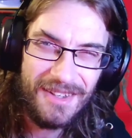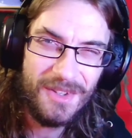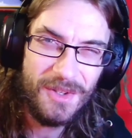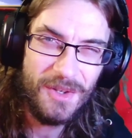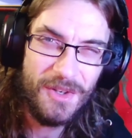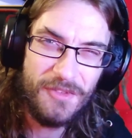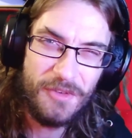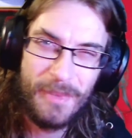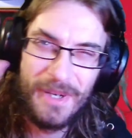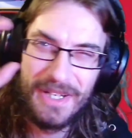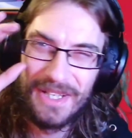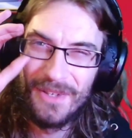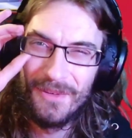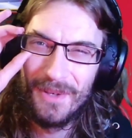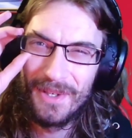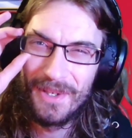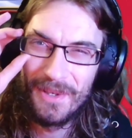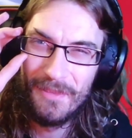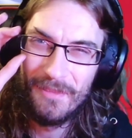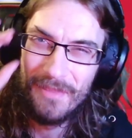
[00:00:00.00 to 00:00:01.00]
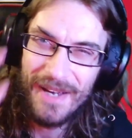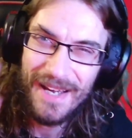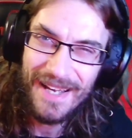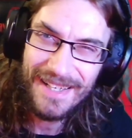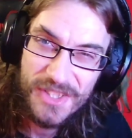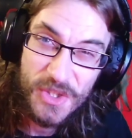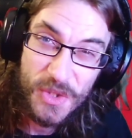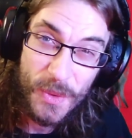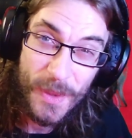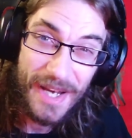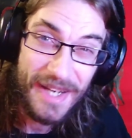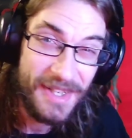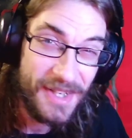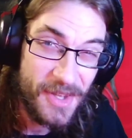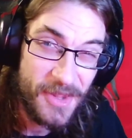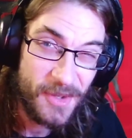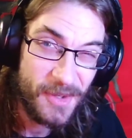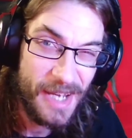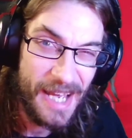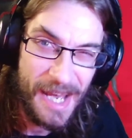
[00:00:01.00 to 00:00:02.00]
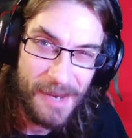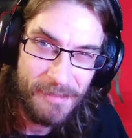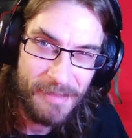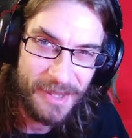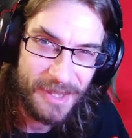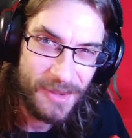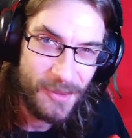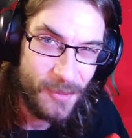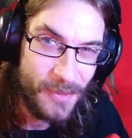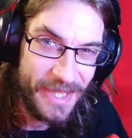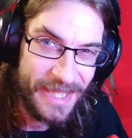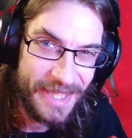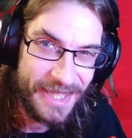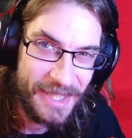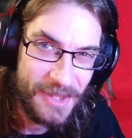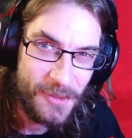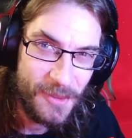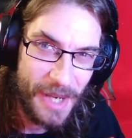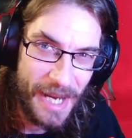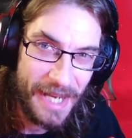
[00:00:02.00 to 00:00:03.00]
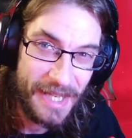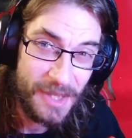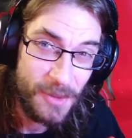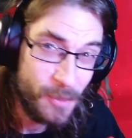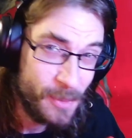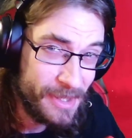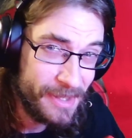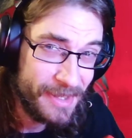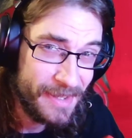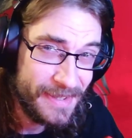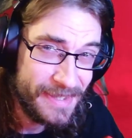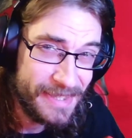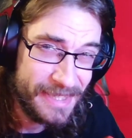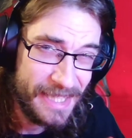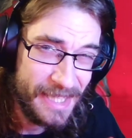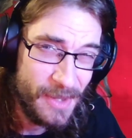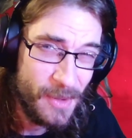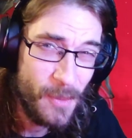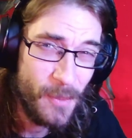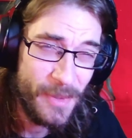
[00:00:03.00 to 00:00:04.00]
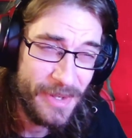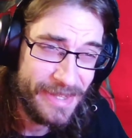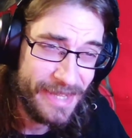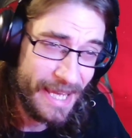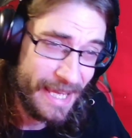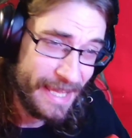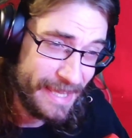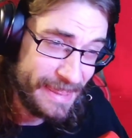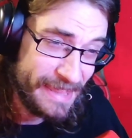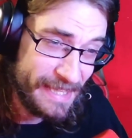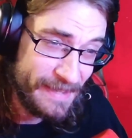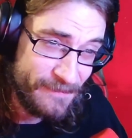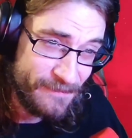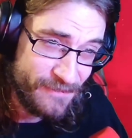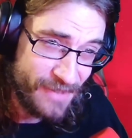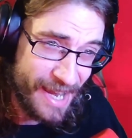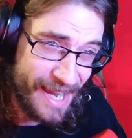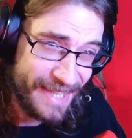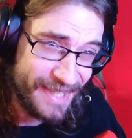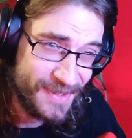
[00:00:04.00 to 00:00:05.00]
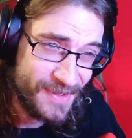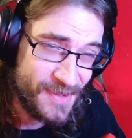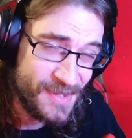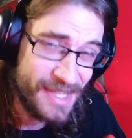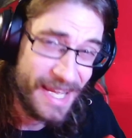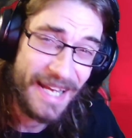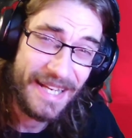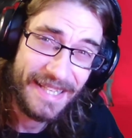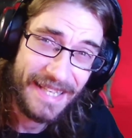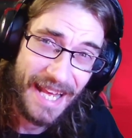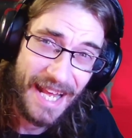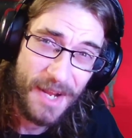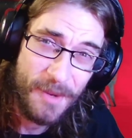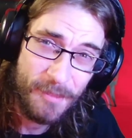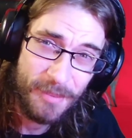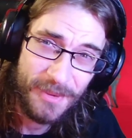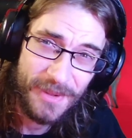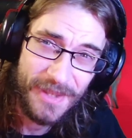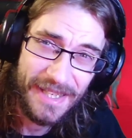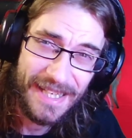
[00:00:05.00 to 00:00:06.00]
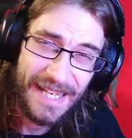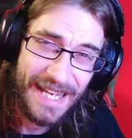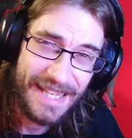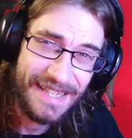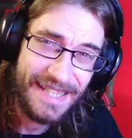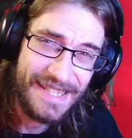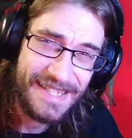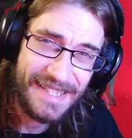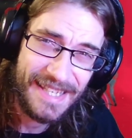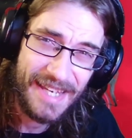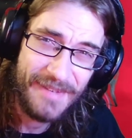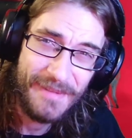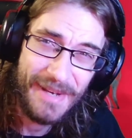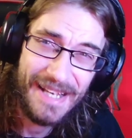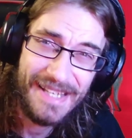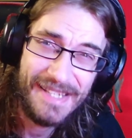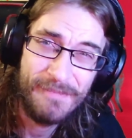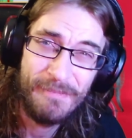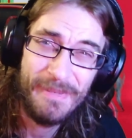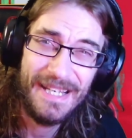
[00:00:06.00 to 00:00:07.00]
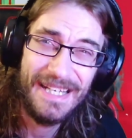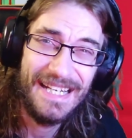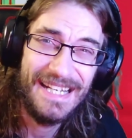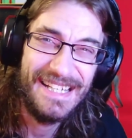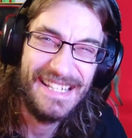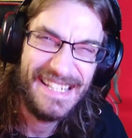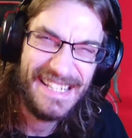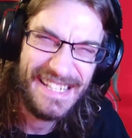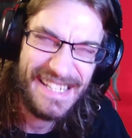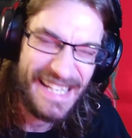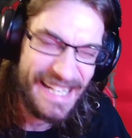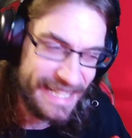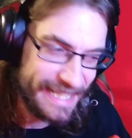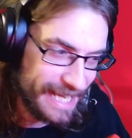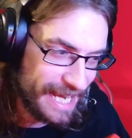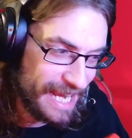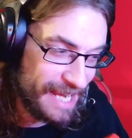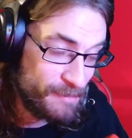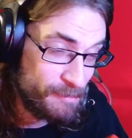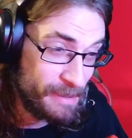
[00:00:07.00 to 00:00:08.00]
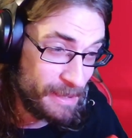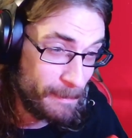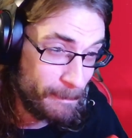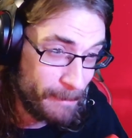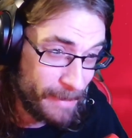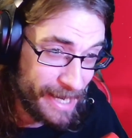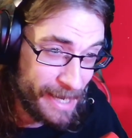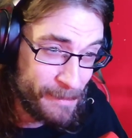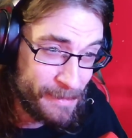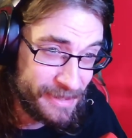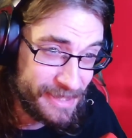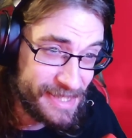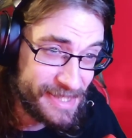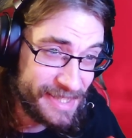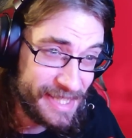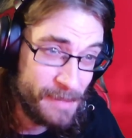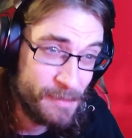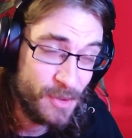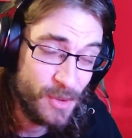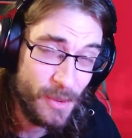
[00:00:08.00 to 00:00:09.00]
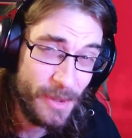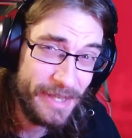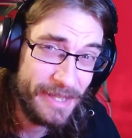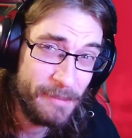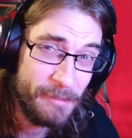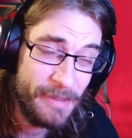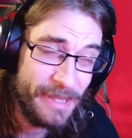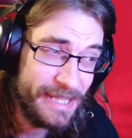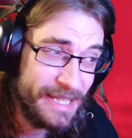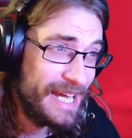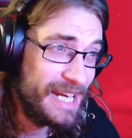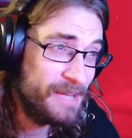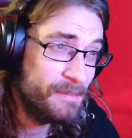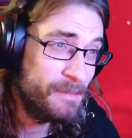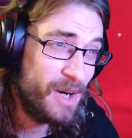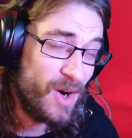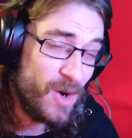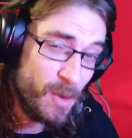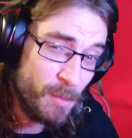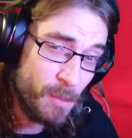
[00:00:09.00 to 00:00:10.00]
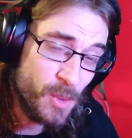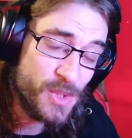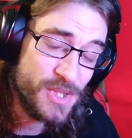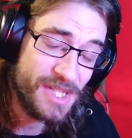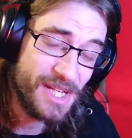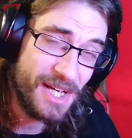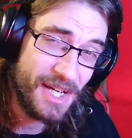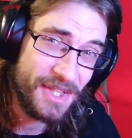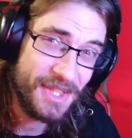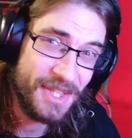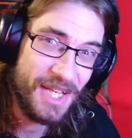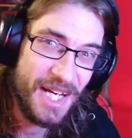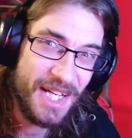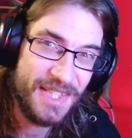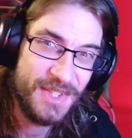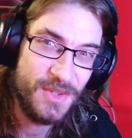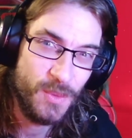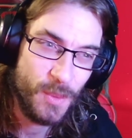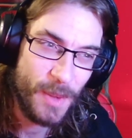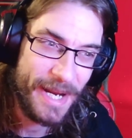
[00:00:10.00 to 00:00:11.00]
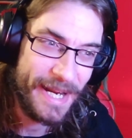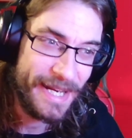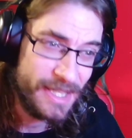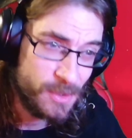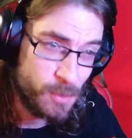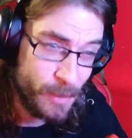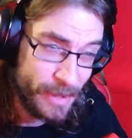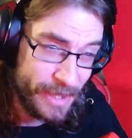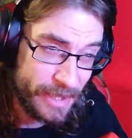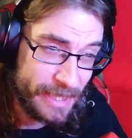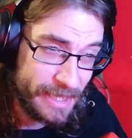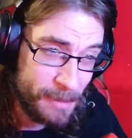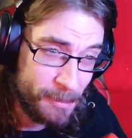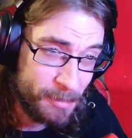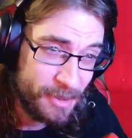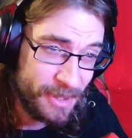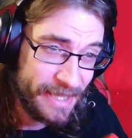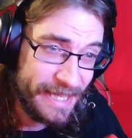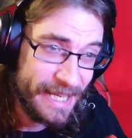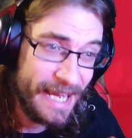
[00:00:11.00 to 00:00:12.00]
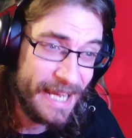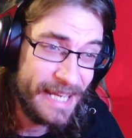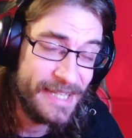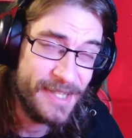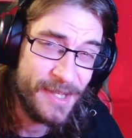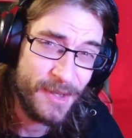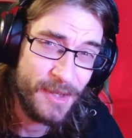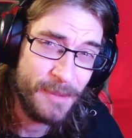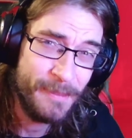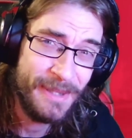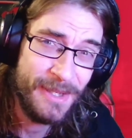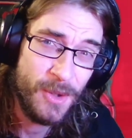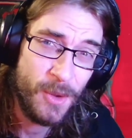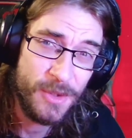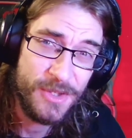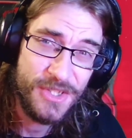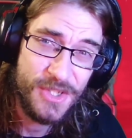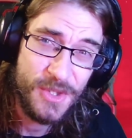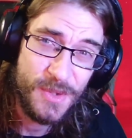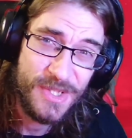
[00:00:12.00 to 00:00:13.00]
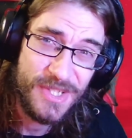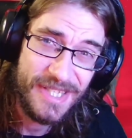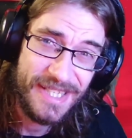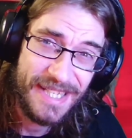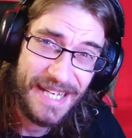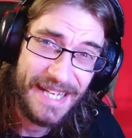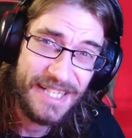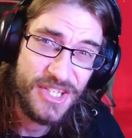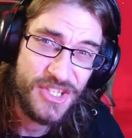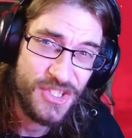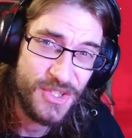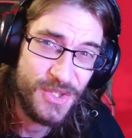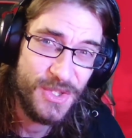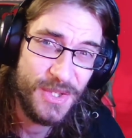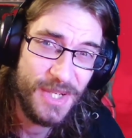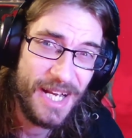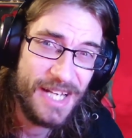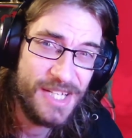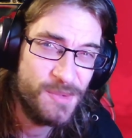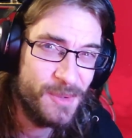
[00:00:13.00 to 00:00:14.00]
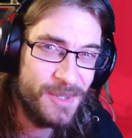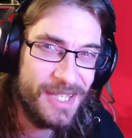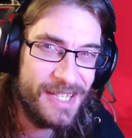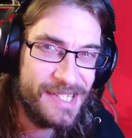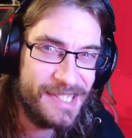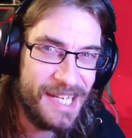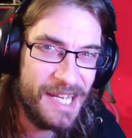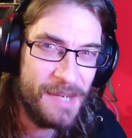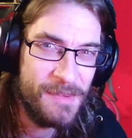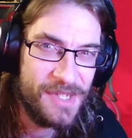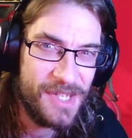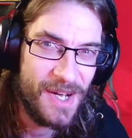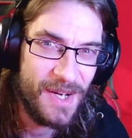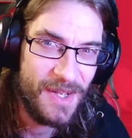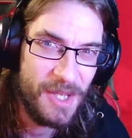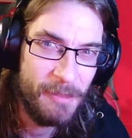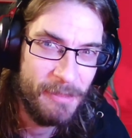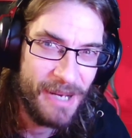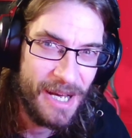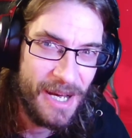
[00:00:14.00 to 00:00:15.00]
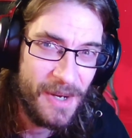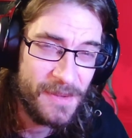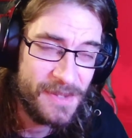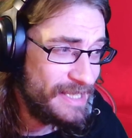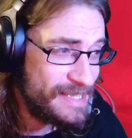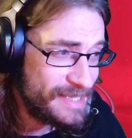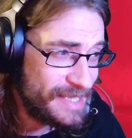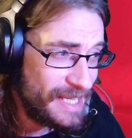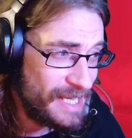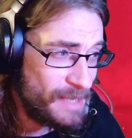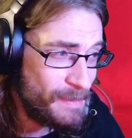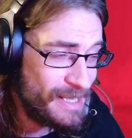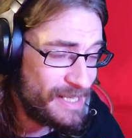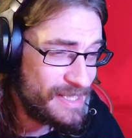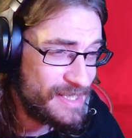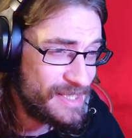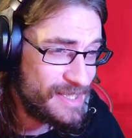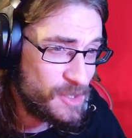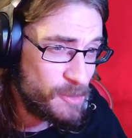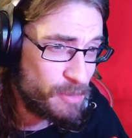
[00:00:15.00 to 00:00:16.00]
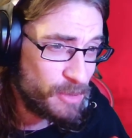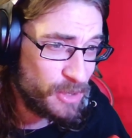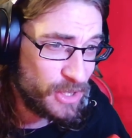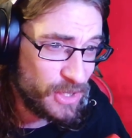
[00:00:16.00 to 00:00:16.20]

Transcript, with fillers: Hello, everybody. Welcome back to another Epic Weekly Random. We are here today with the finals gameplay, and this game has been sick. I've been mobbing this game quite a bit, and I'm almost unlocked ranked. We are going to play a tournament or two today to show you guys what this game is all about. This game is super